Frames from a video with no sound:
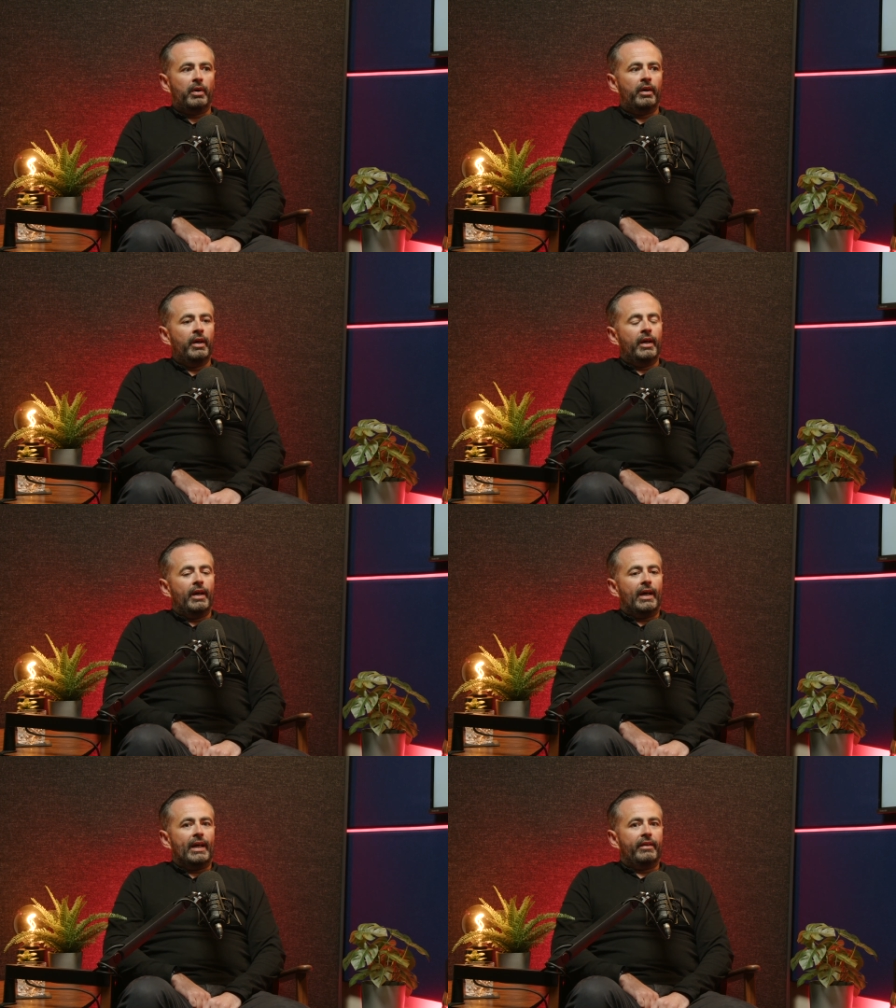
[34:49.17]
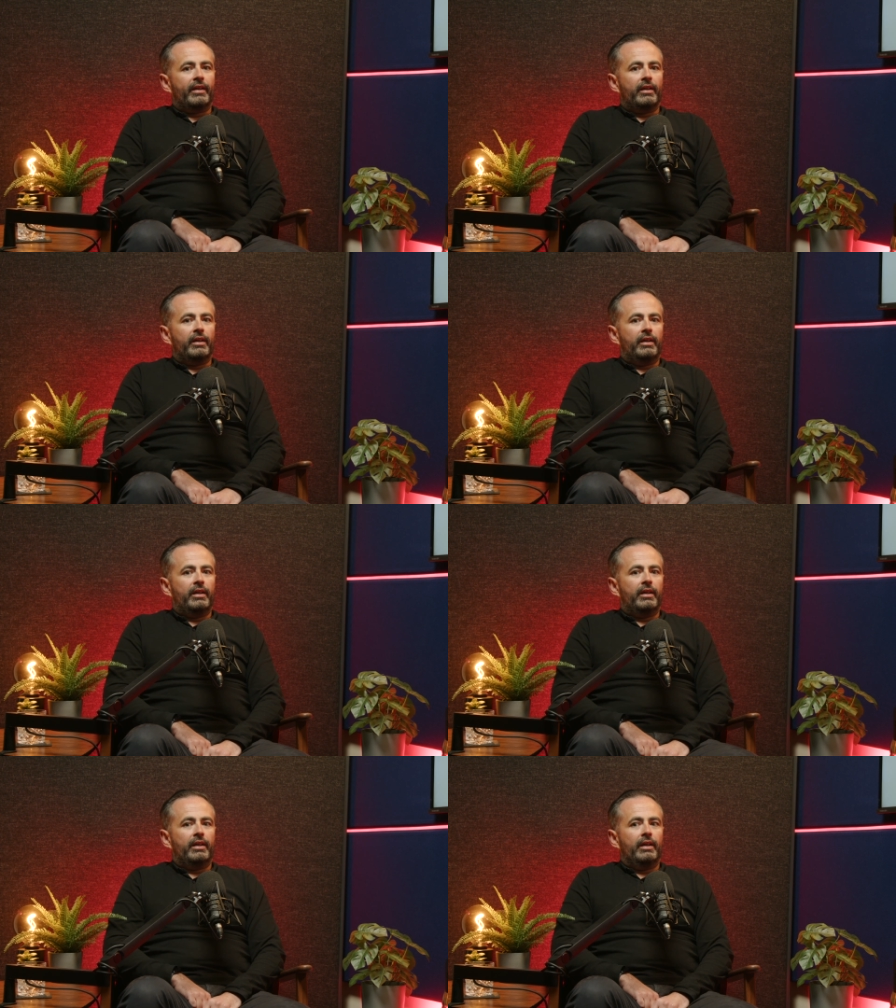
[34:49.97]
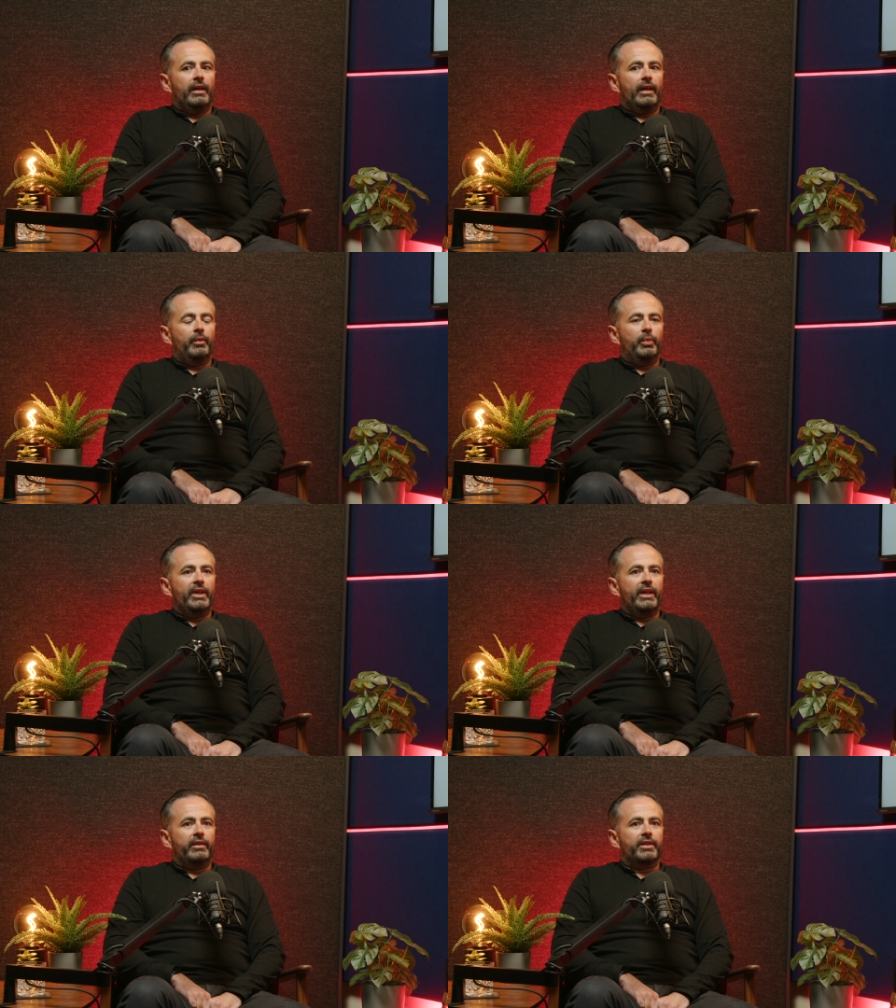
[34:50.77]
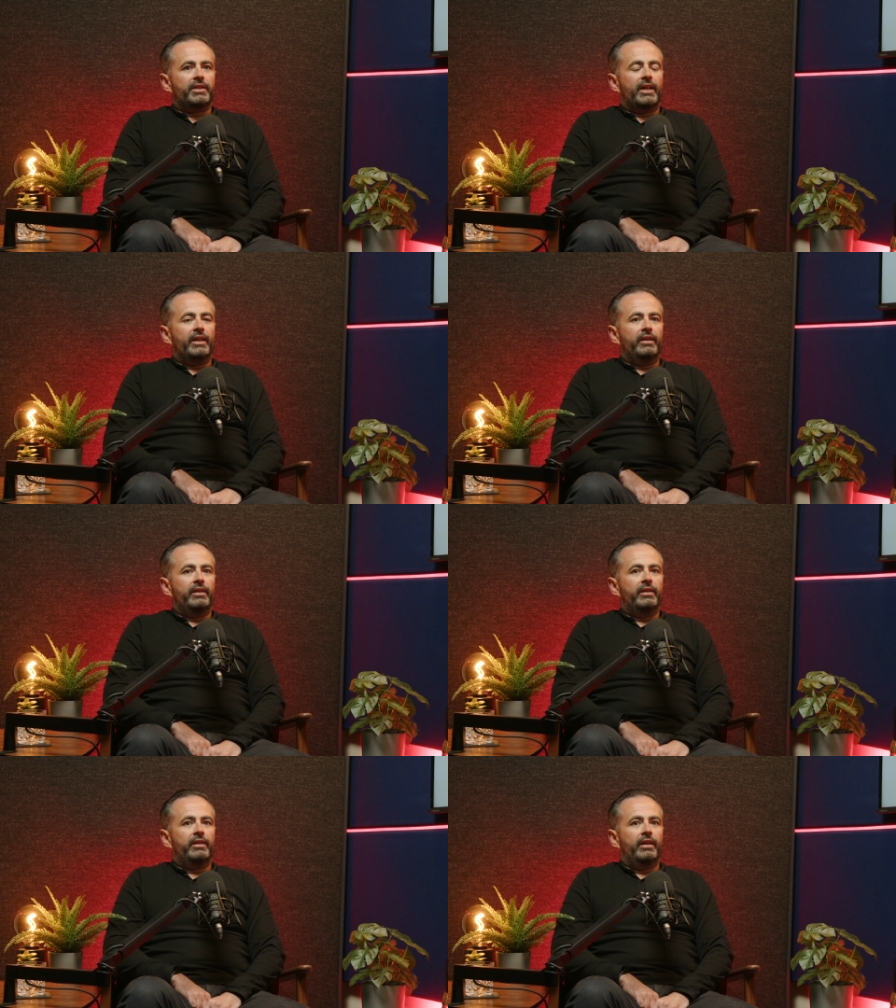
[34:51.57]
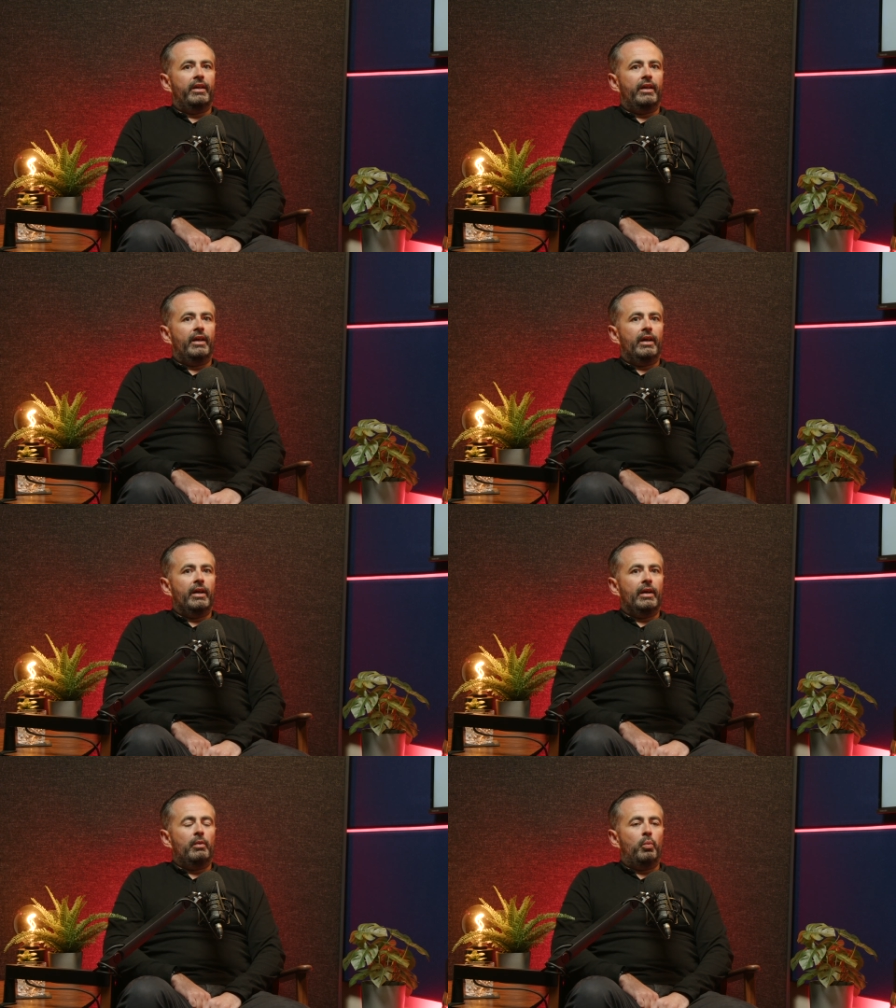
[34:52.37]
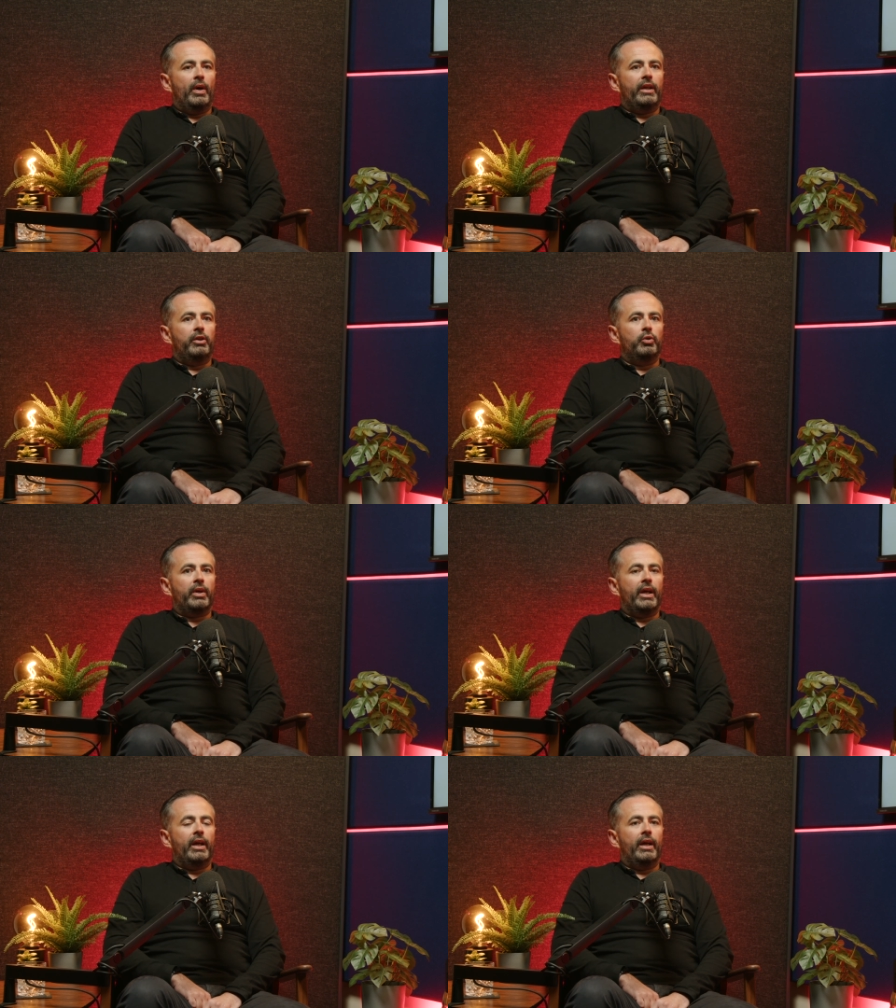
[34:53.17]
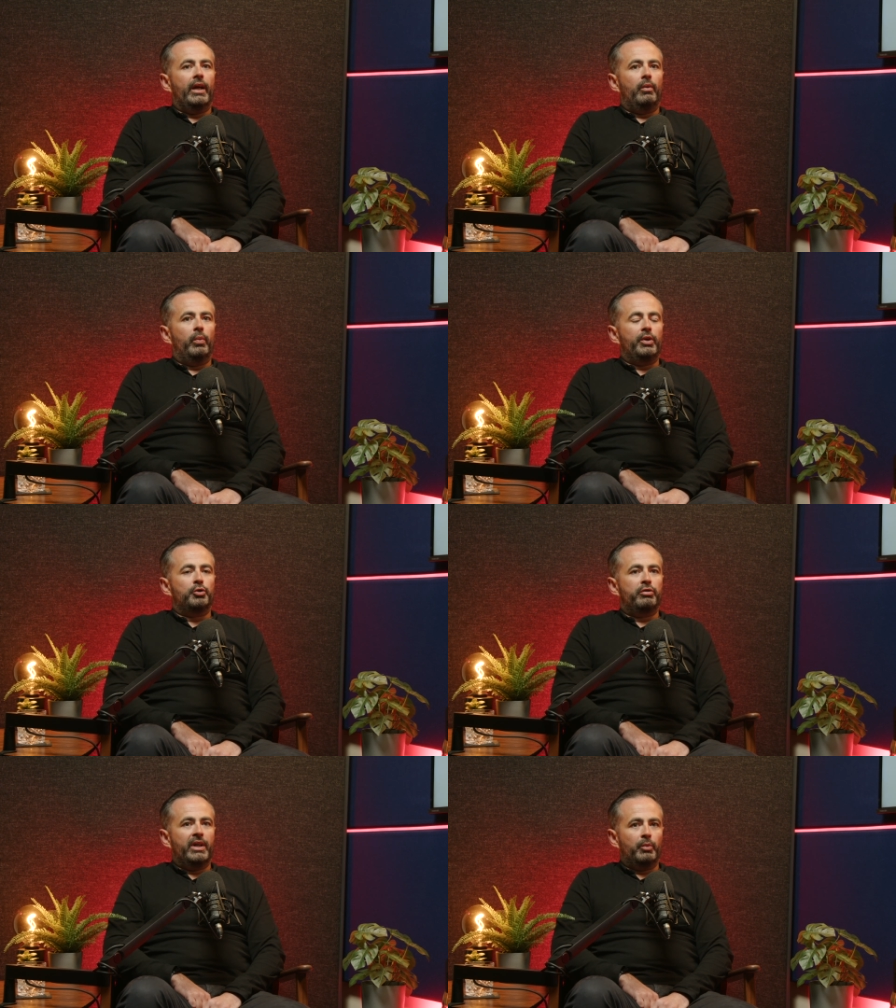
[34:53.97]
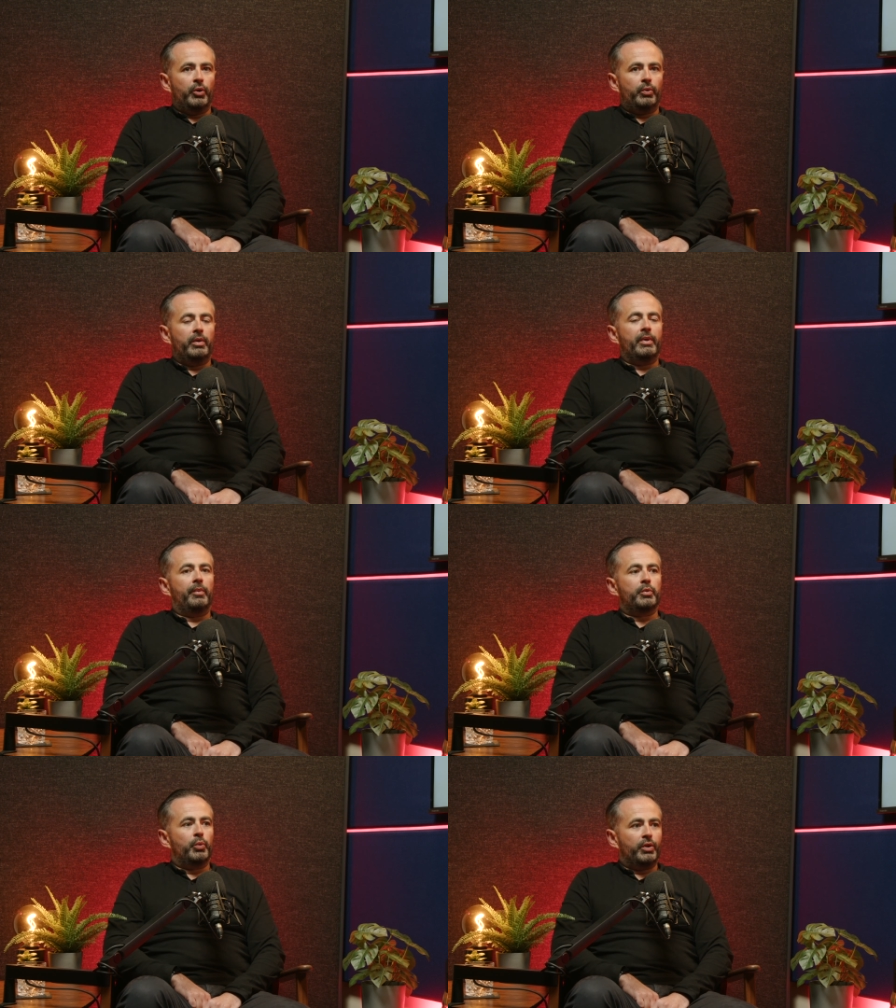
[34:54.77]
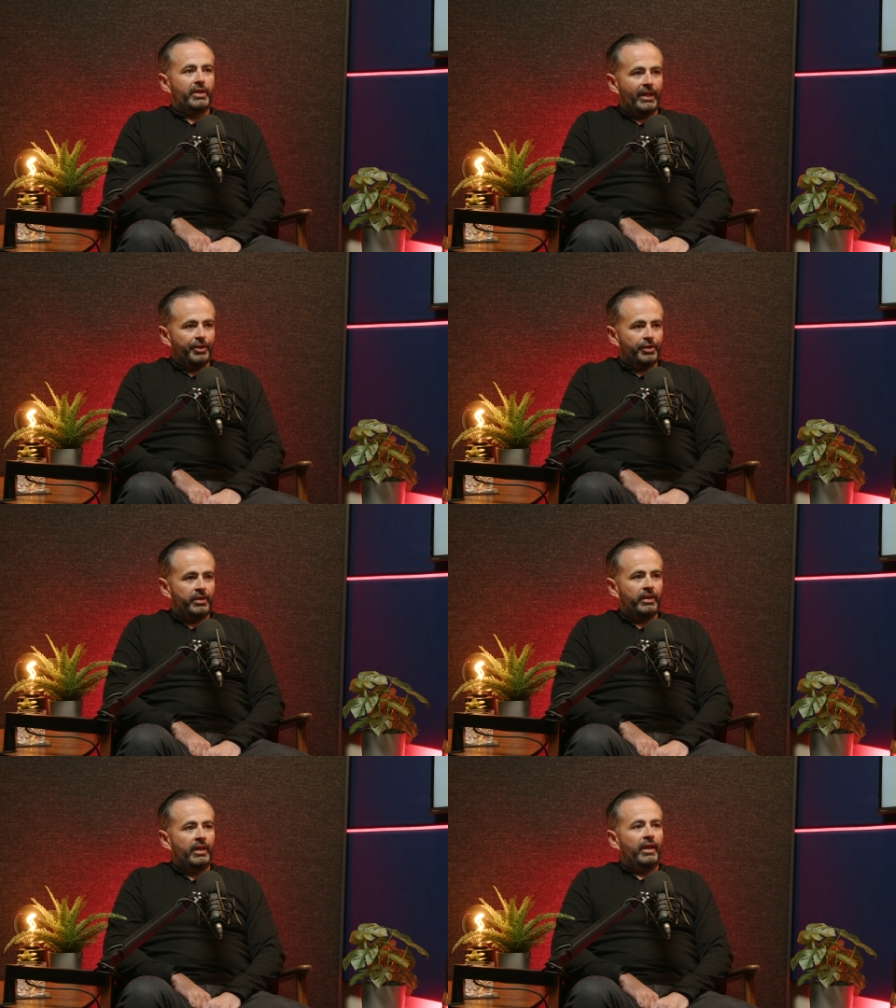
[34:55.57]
But I think we need to understand when you train a model and it becomes more intelligent,